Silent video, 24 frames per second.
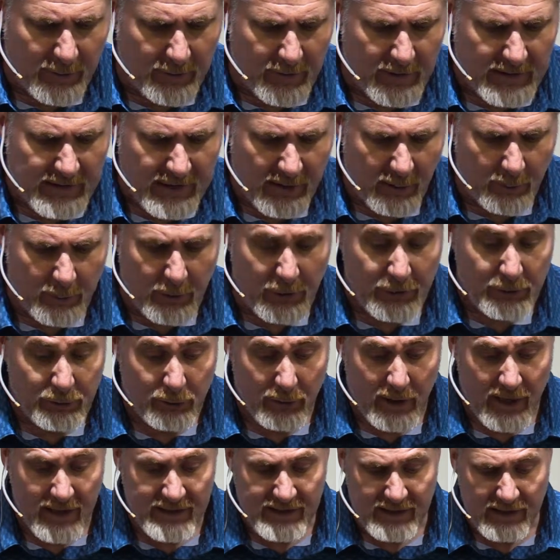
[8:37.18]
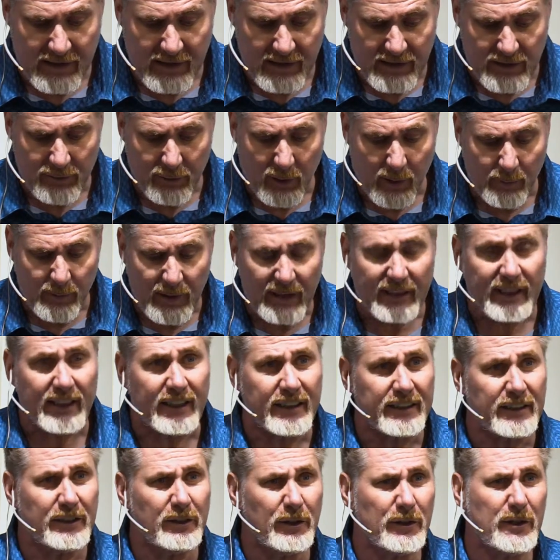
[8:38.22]
of the terrible atrocities of
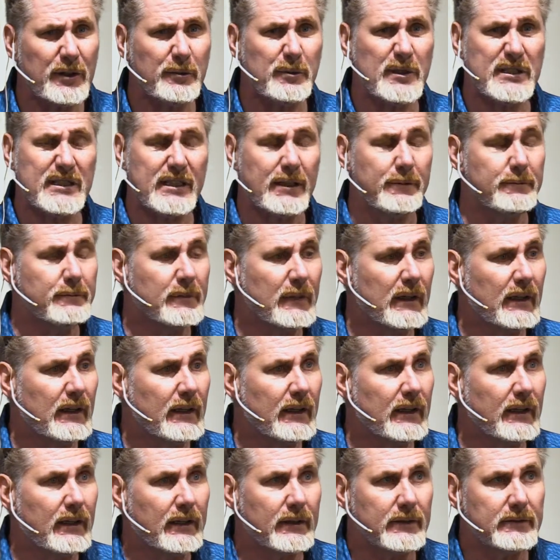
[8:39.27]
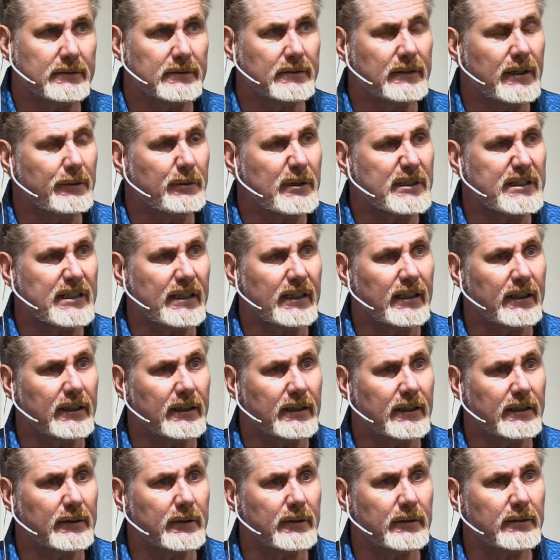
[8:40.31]
Armenia, you know, there was a there was
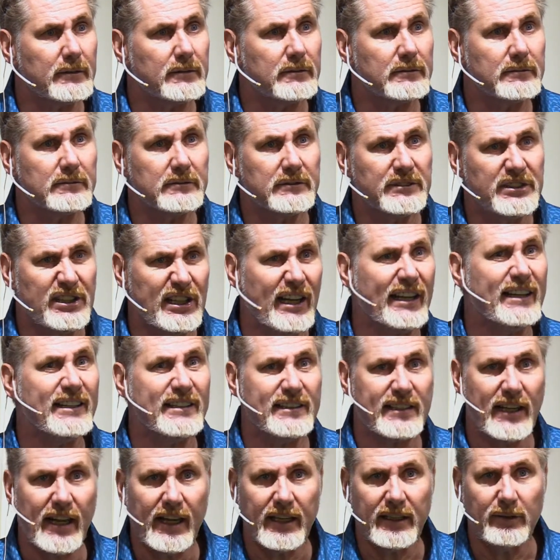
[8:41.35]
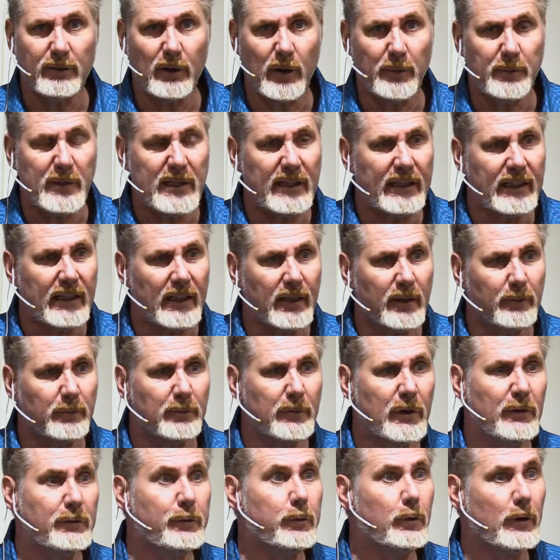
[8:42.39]
a genocide of Armenia
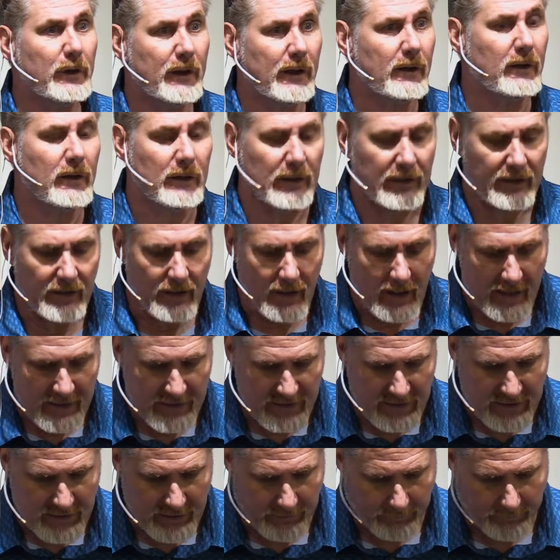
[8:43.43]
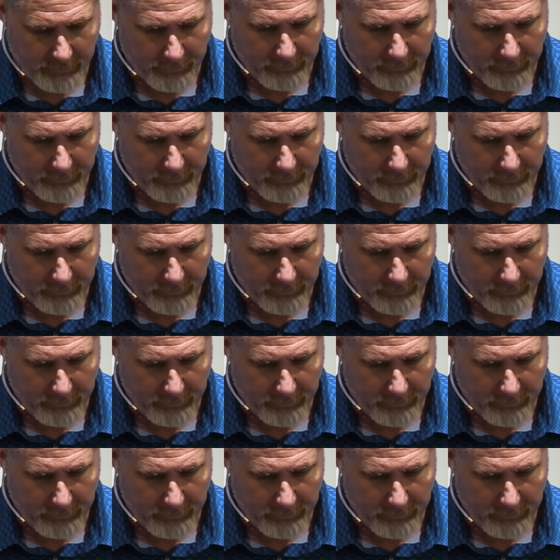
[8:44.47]
before the Holocaust.